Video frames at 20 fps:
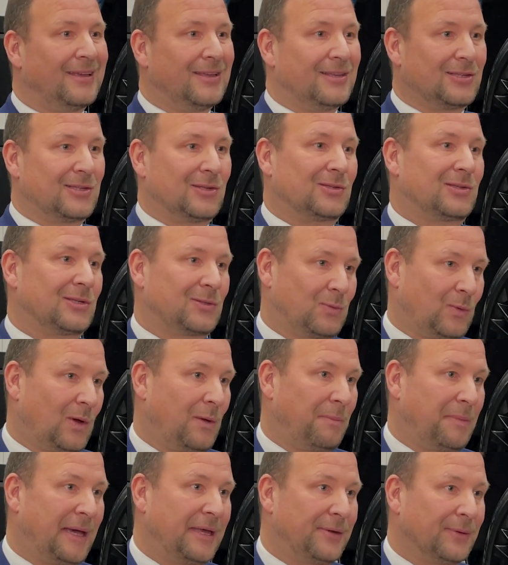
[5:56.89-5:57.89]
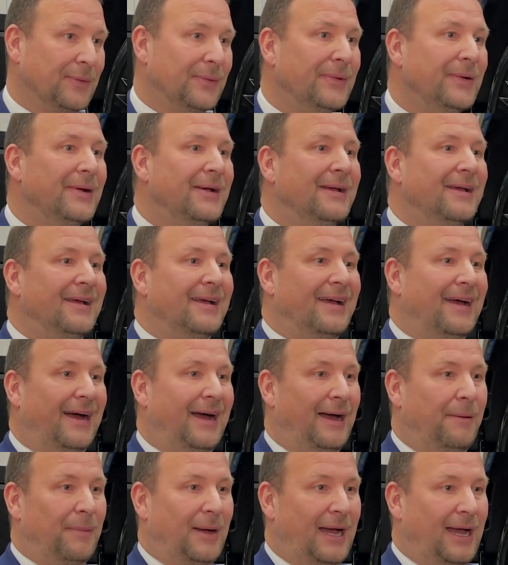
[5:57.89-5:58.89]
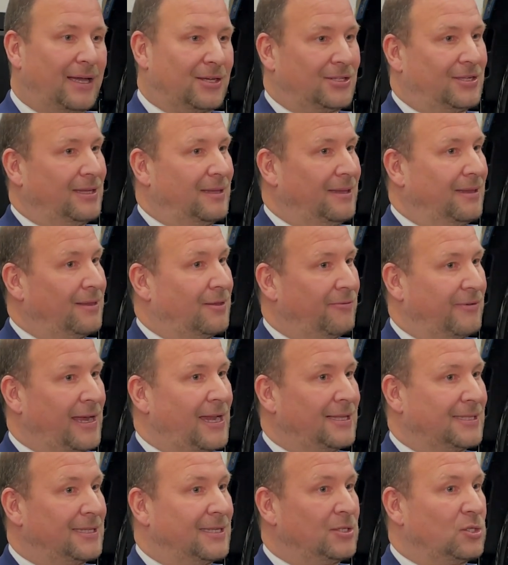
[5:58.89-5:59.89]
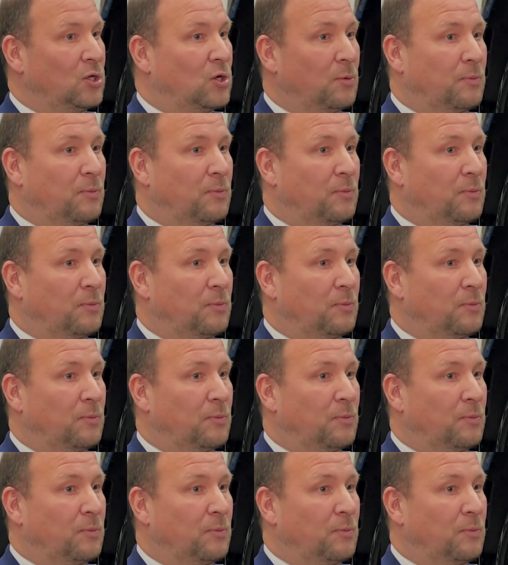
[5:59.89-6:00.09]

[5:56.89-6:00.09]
such as one pedal, actually the reality is you could